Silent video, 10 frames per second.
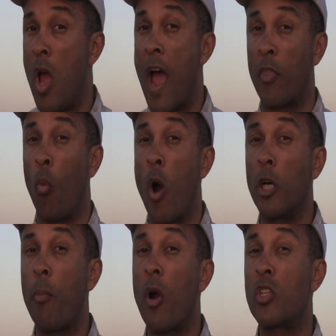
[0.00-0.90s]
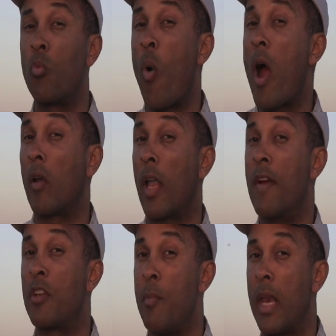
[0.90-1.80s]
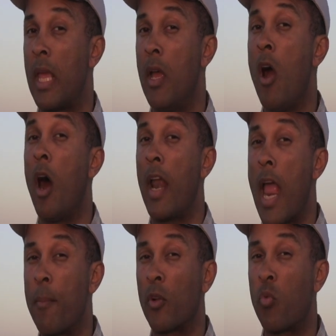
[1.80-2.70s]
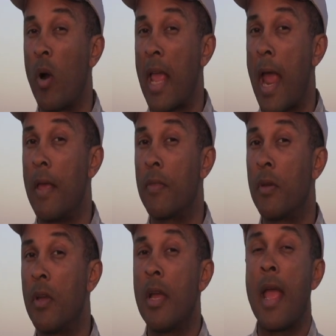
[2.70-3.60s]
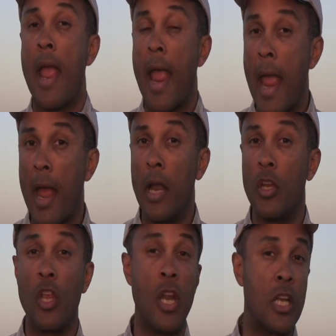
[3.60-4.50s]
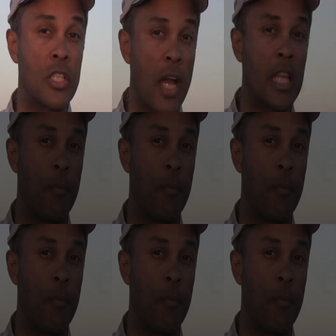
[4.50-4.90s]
at the Water Parks and Wildlife Committee on April 28th. And you need to sign